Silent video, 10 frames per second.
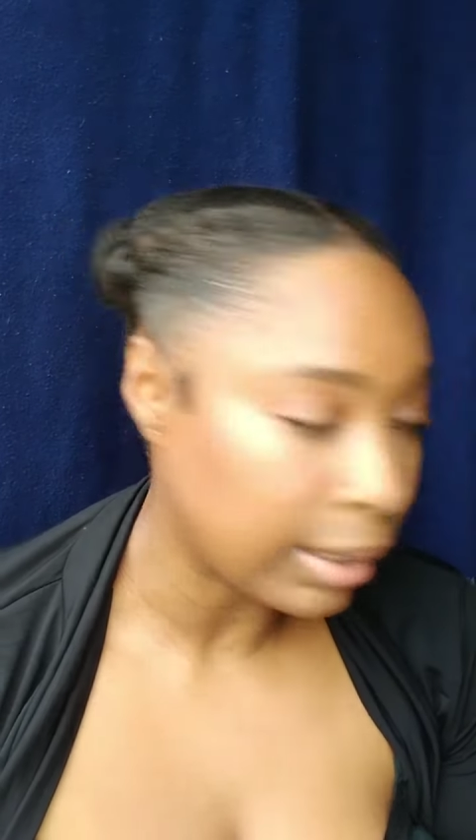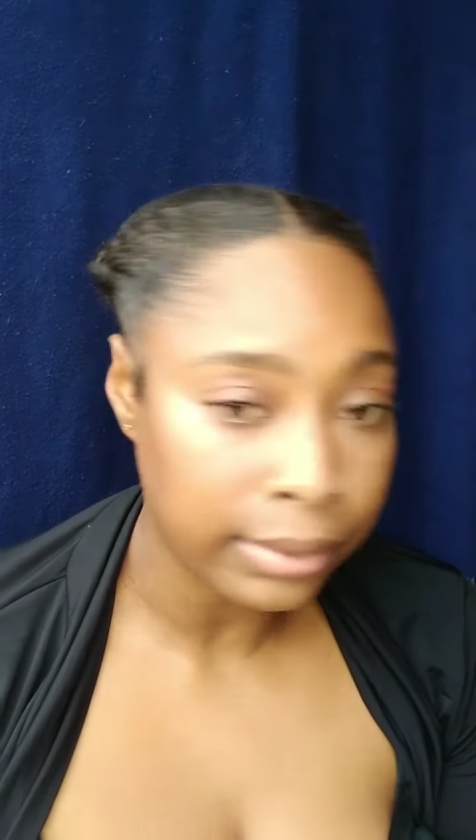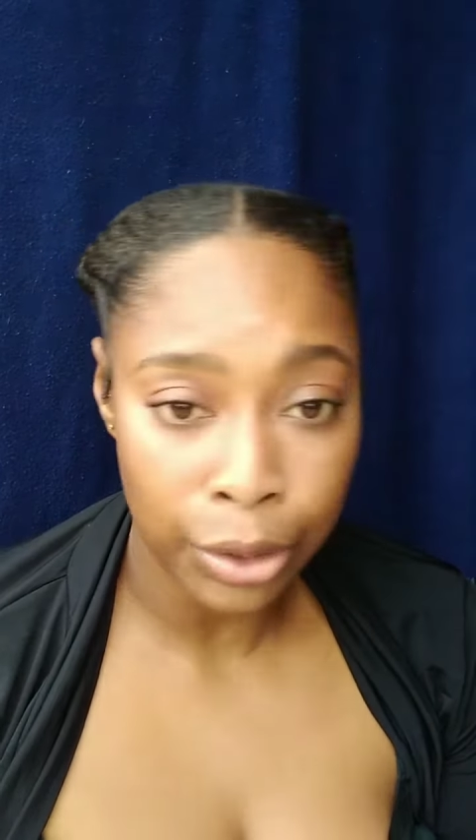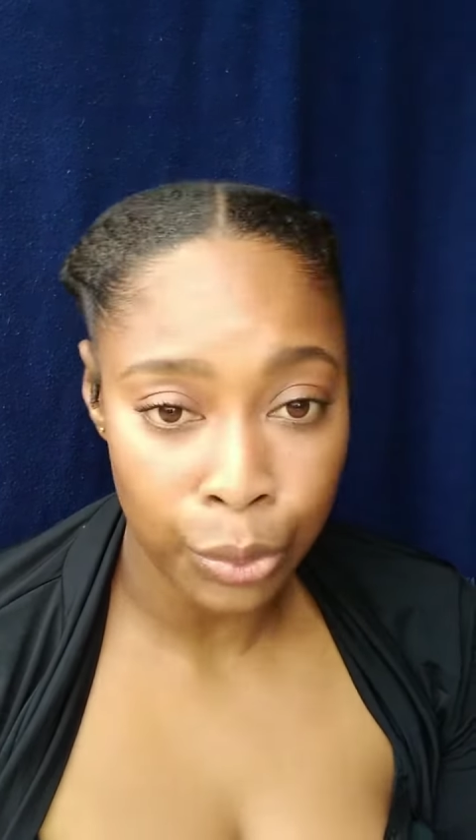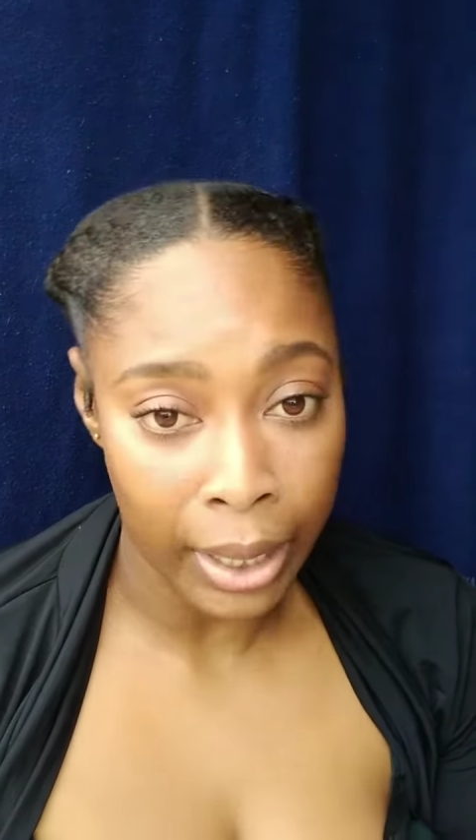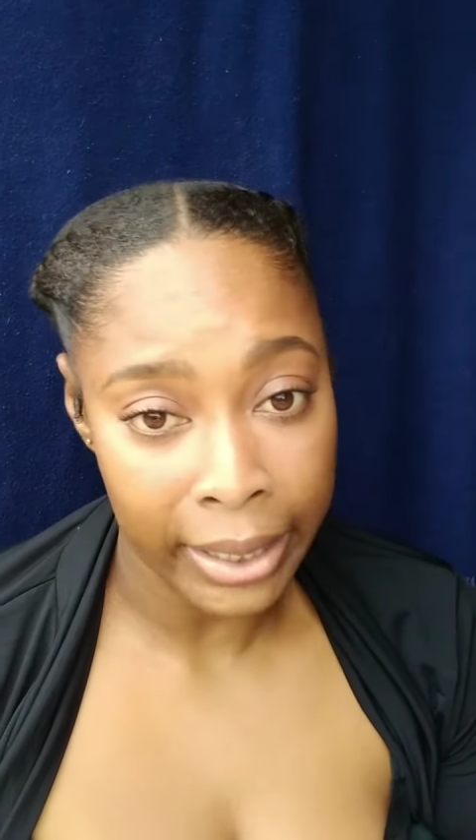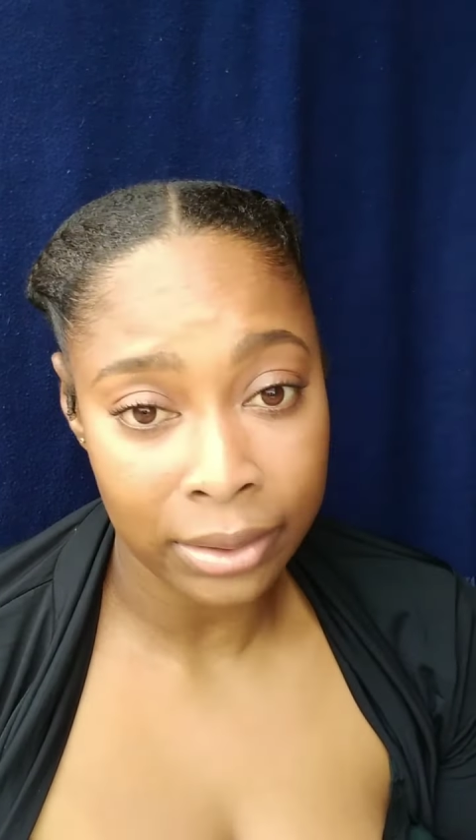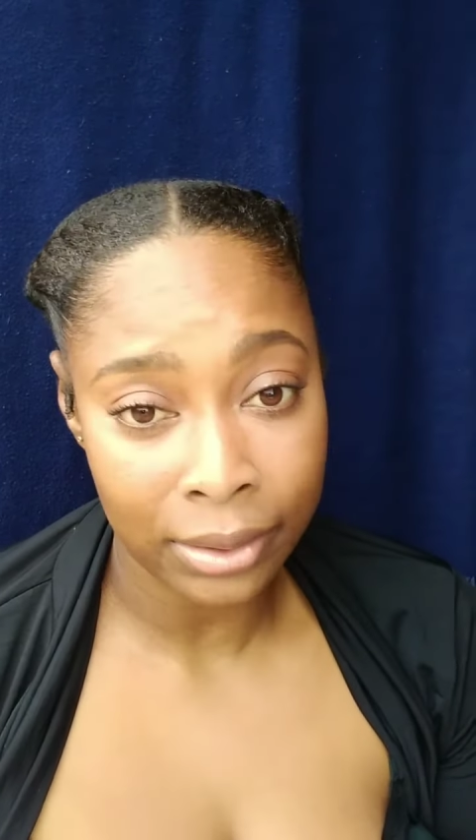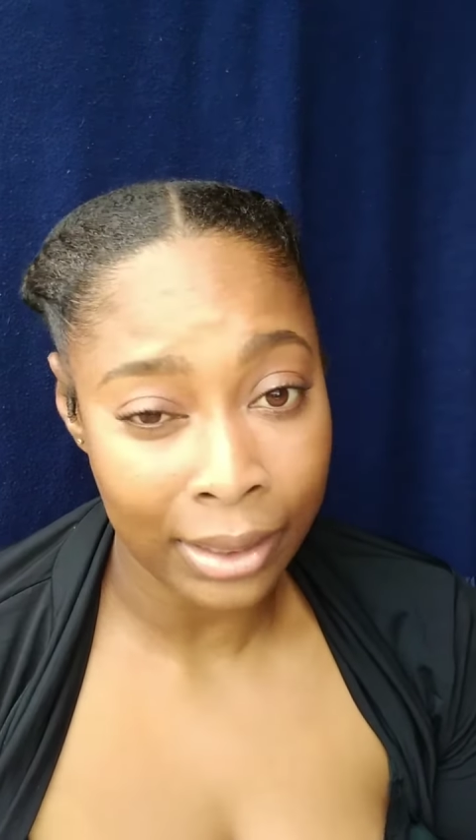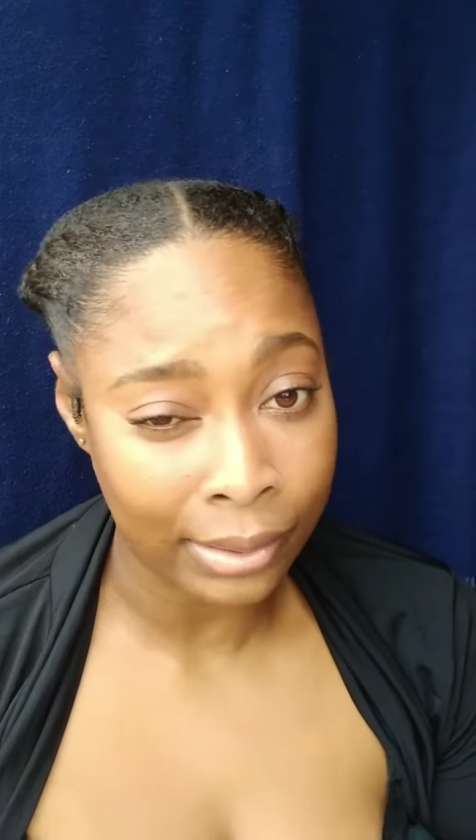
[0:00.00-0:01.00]
I'll tell you
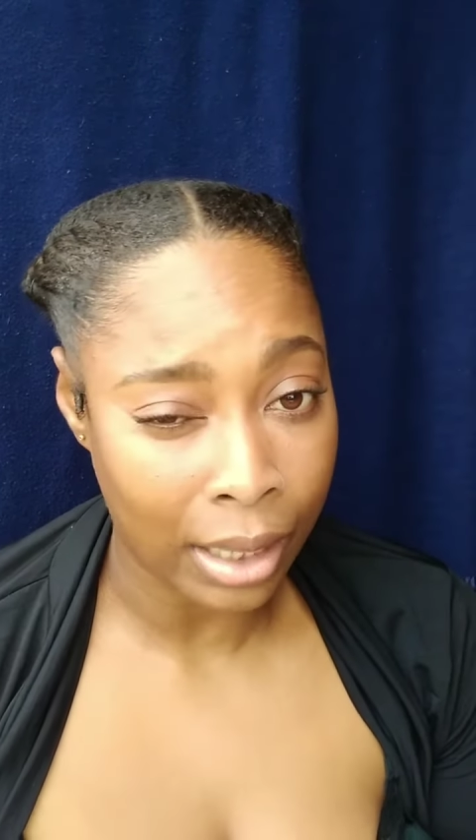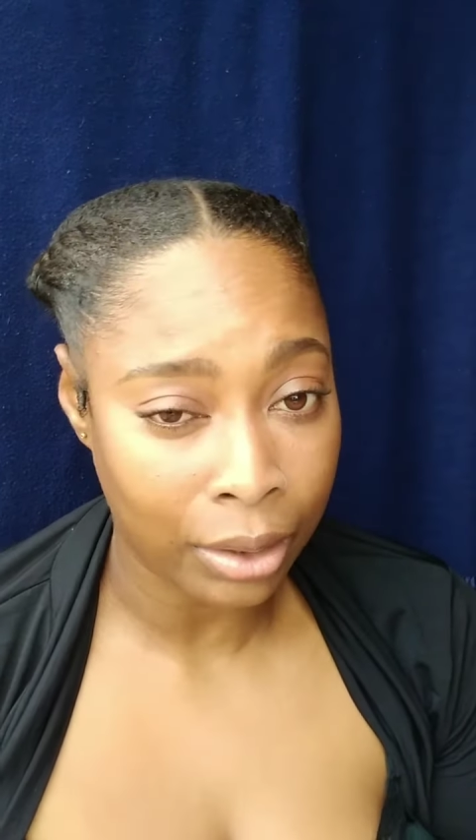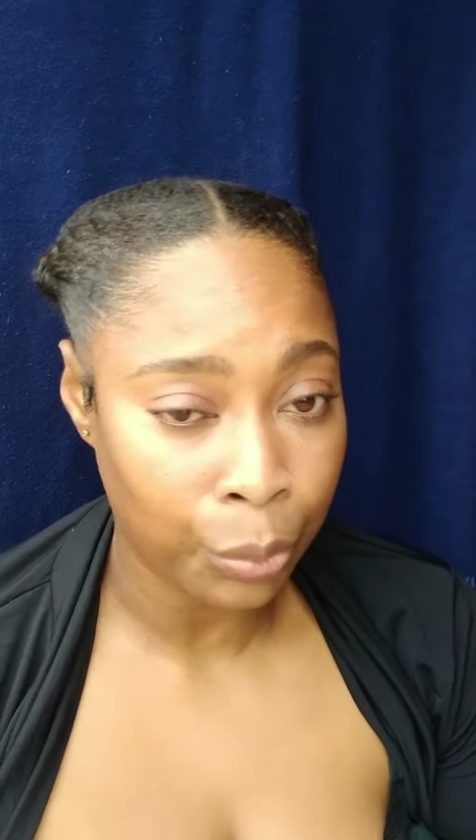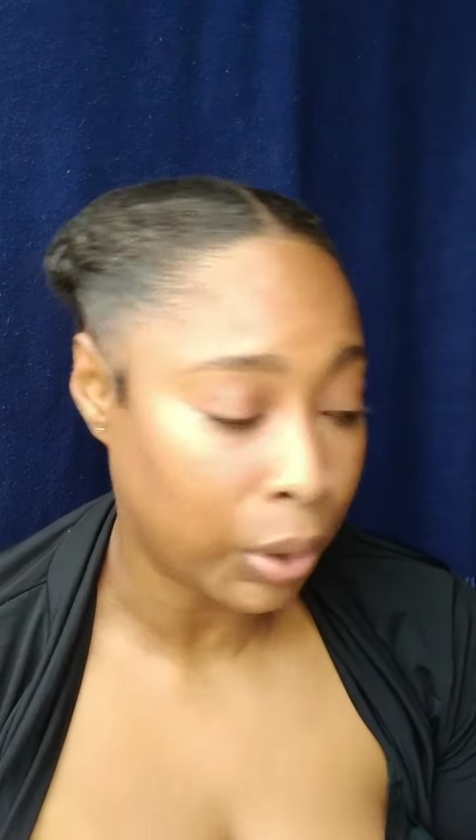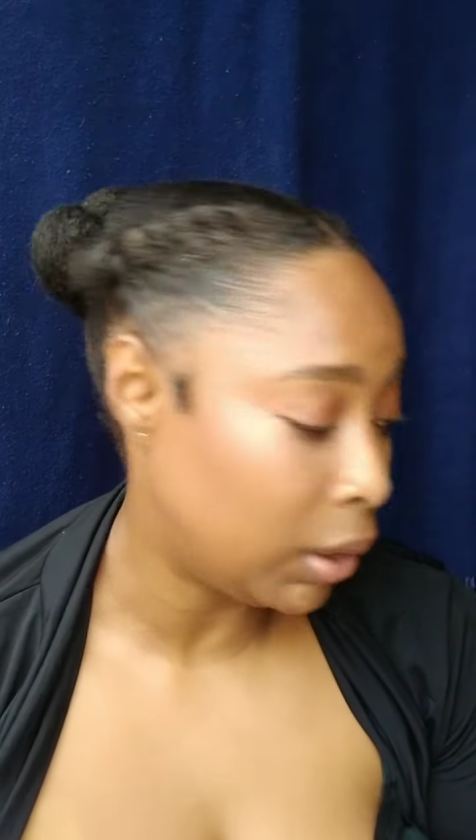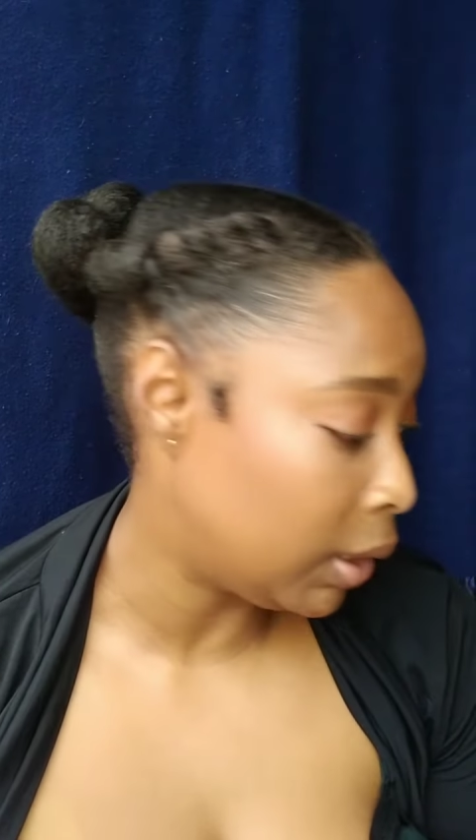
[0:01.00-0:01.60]
guys exactly what